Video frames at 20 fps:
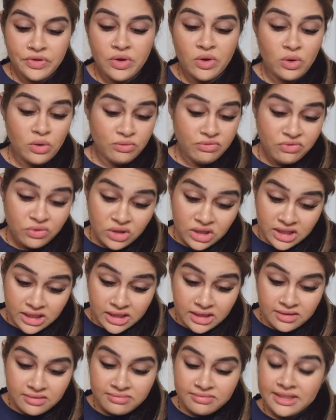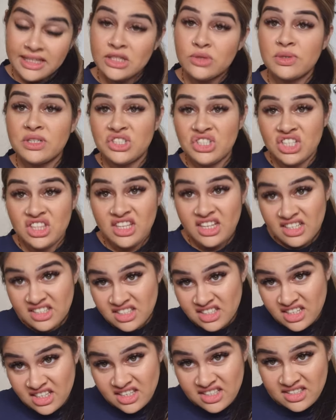hopefully that's what she thinks
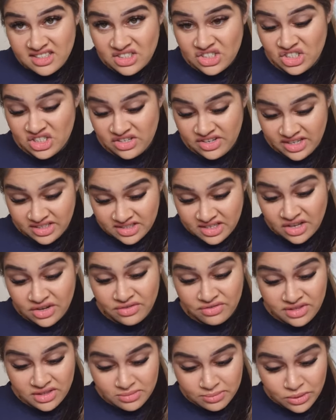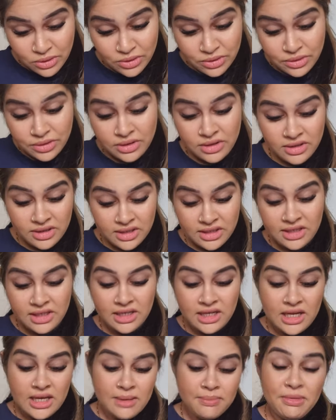it is and she's out of the photo
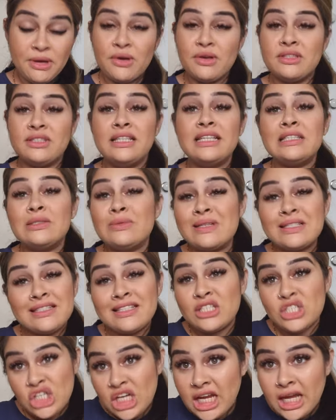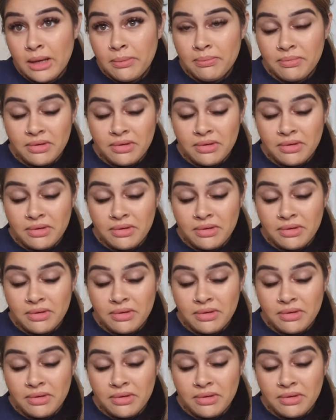because this wasn't cheap.